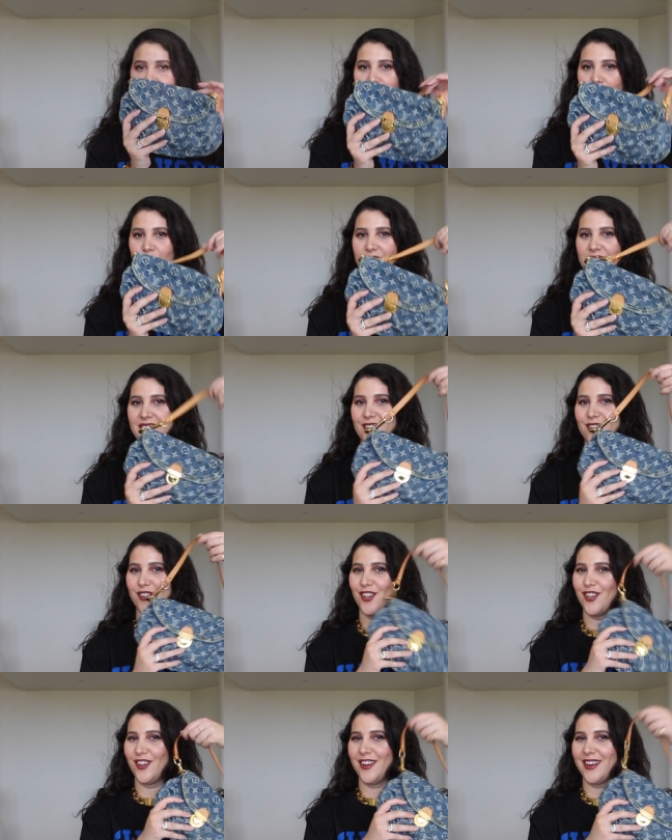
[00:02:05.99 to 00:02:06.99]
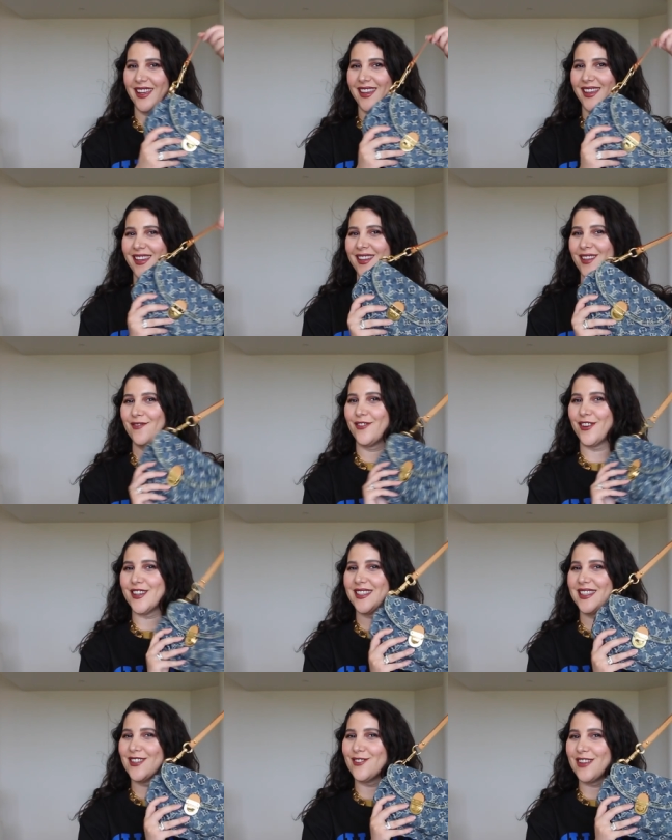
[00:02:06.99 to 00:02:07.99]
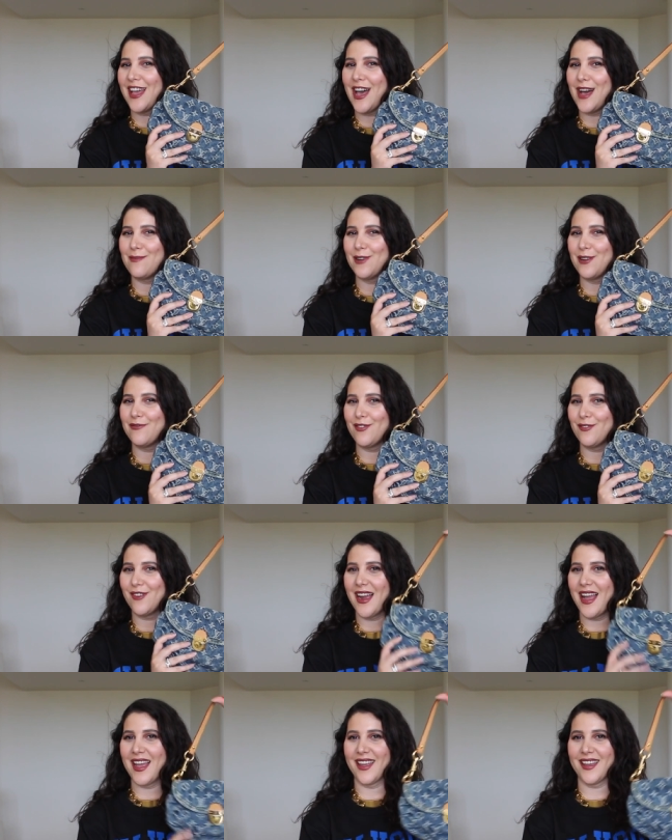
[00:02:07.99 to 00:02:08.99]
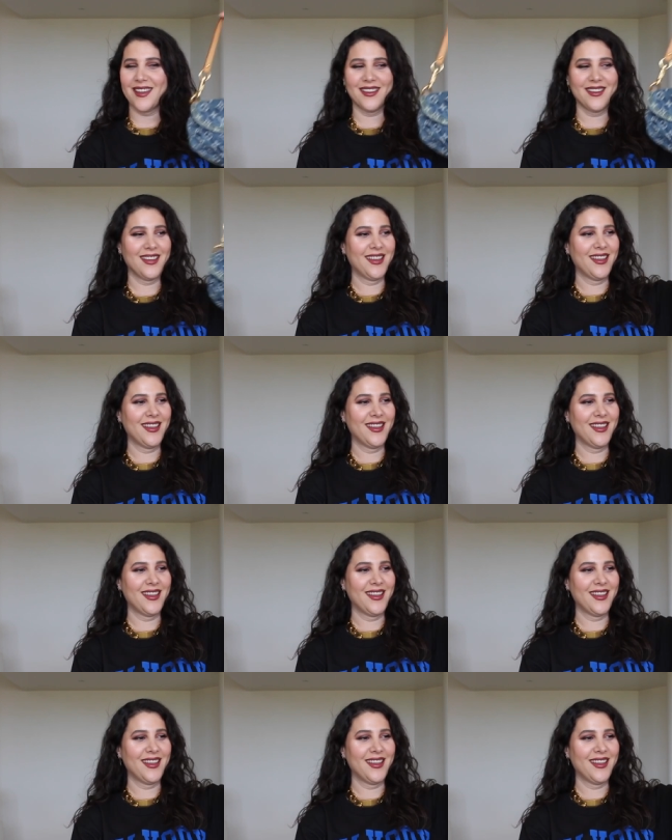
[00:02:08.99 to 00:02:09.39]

First little cutie, first little cab off the rank.